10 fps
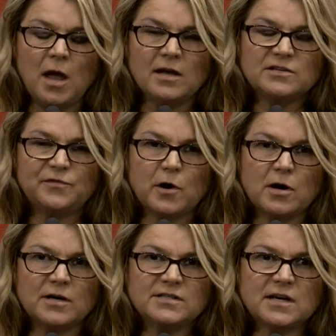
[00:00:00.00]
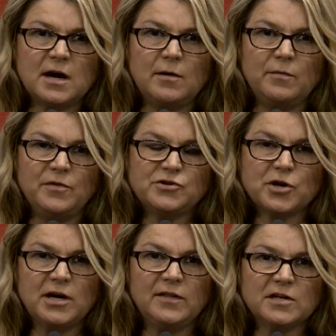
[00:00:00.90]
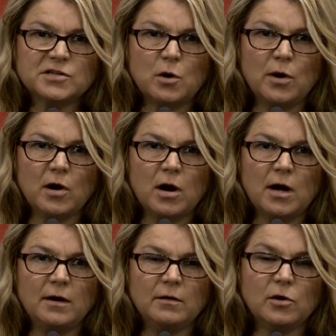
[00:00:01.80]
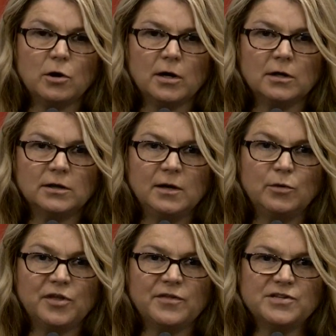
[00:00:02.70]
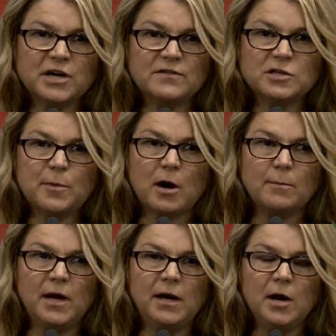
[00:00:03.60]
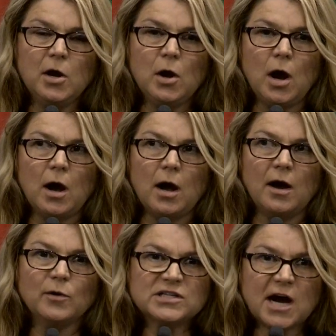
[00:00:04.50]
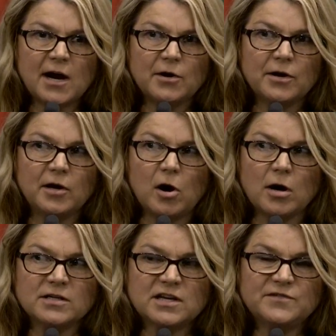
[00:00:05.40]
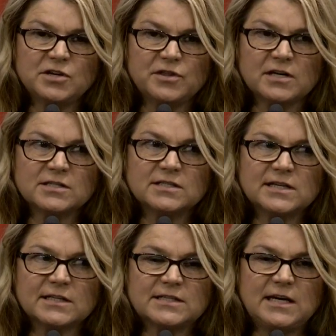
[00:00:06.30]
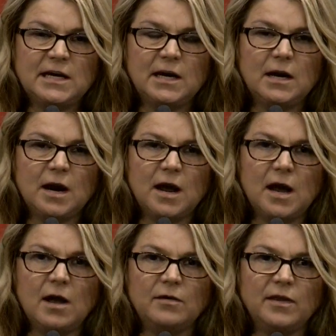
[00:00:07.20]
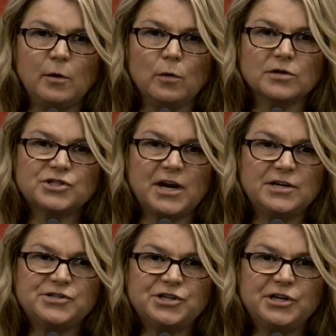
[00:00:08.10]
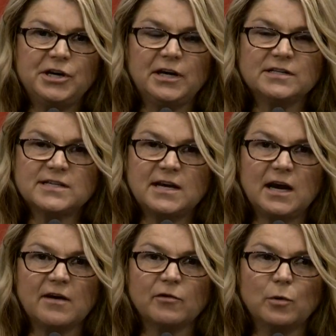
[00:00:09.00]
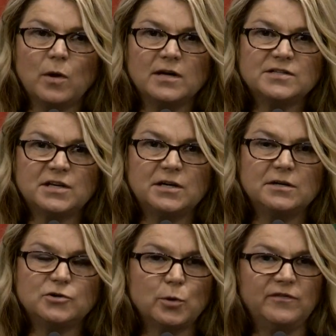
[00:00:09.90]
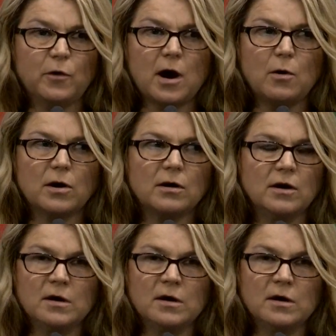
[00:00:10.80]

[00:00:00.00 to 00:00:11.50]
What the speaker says: As far as the training that's going on currently within the Sheriff's Department, I retired in August of 2016, and they were changing and sending everyone to 24-hour